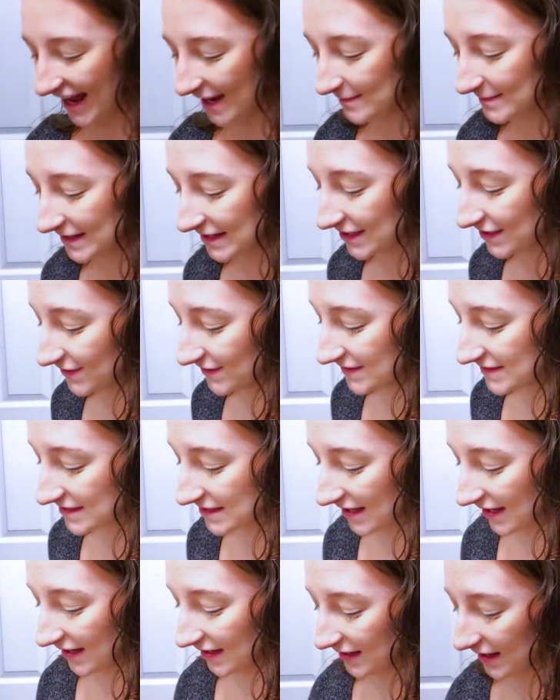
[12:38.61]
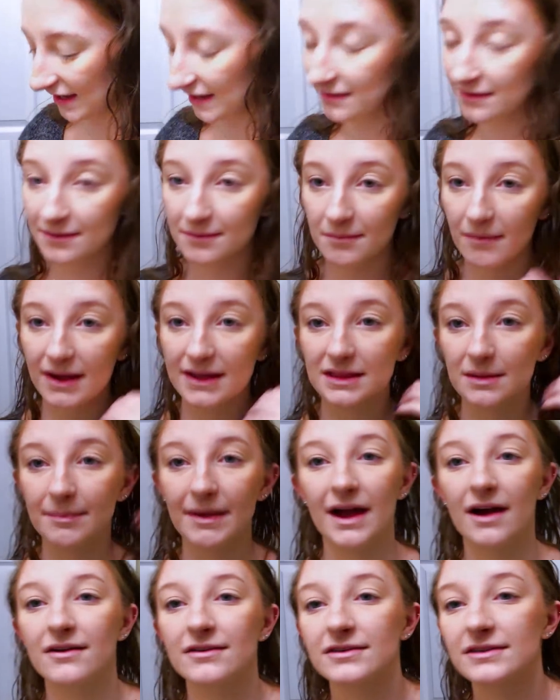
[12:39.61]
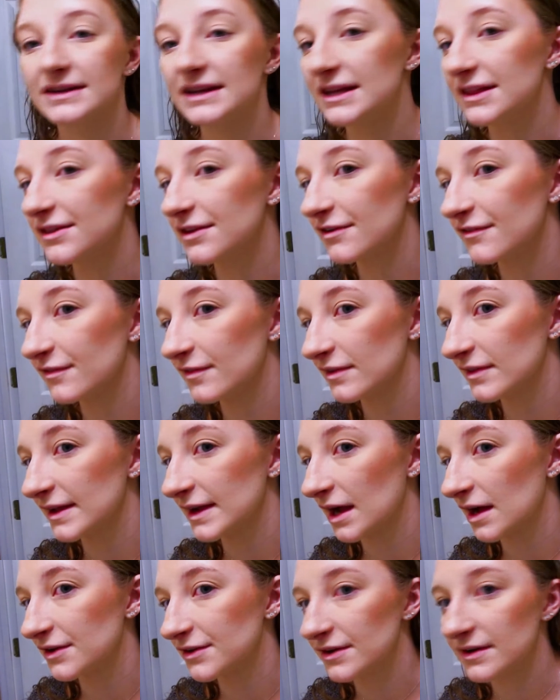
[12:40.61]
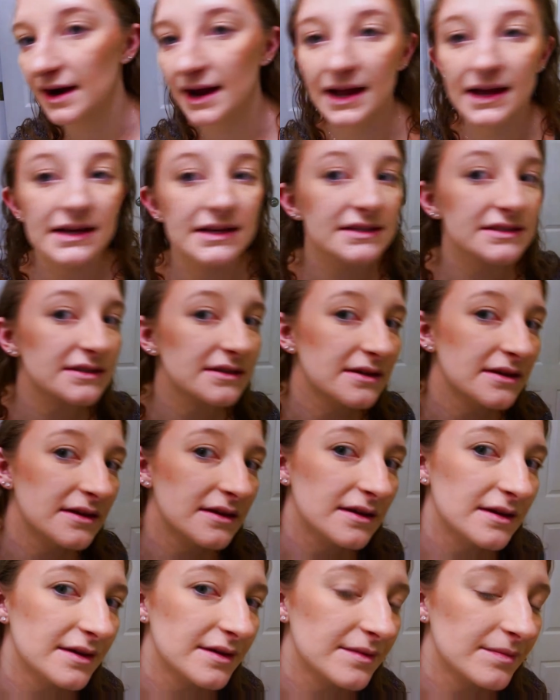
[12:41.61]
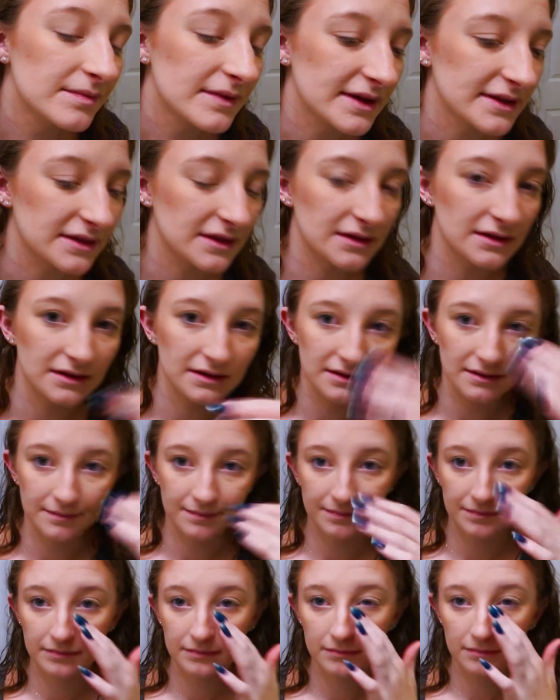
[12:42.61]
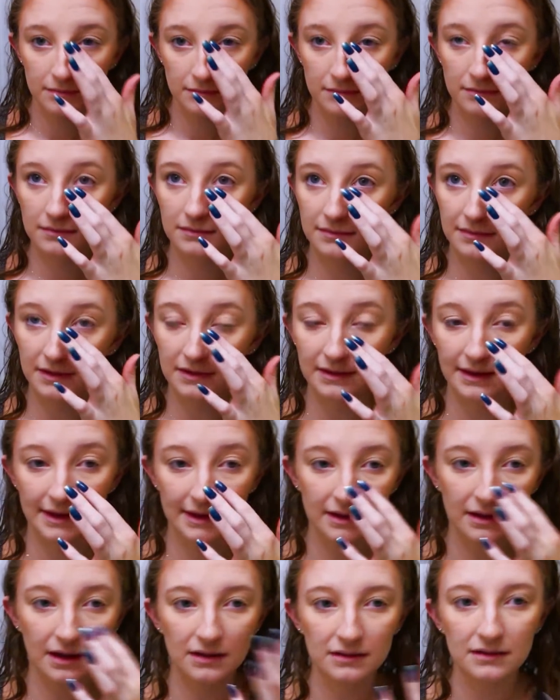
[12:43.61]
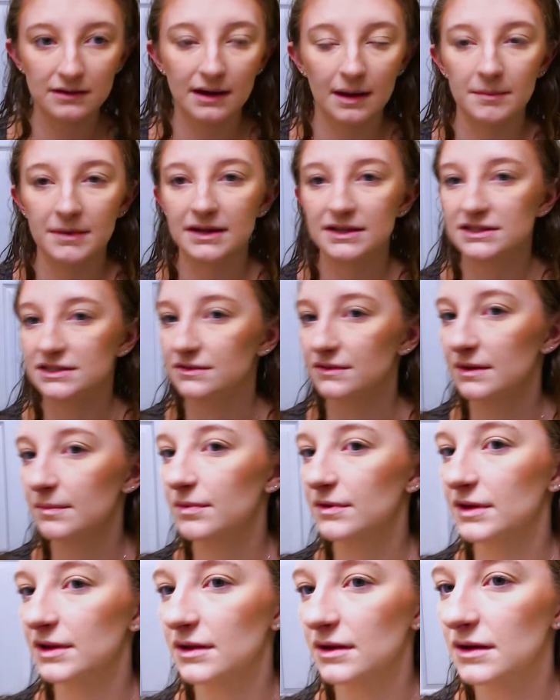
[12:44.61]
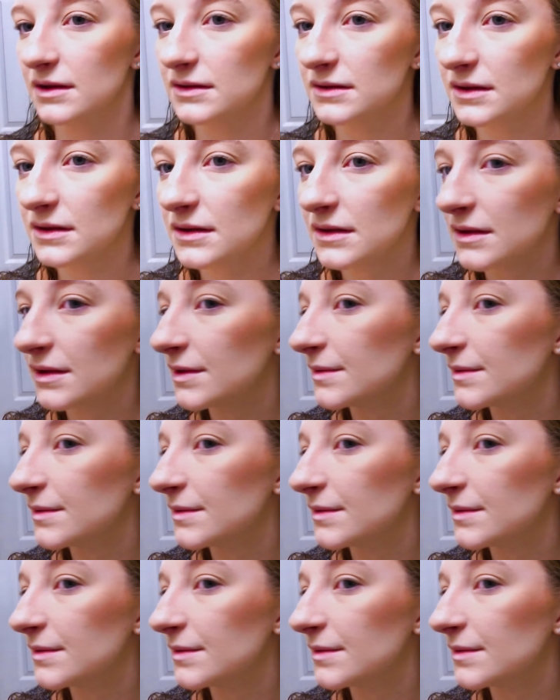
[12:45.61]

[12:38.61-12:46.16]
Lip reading: I might use that. I didn't mind the powder either for like under eyes, like the light color. I mean, it's doing pretty good.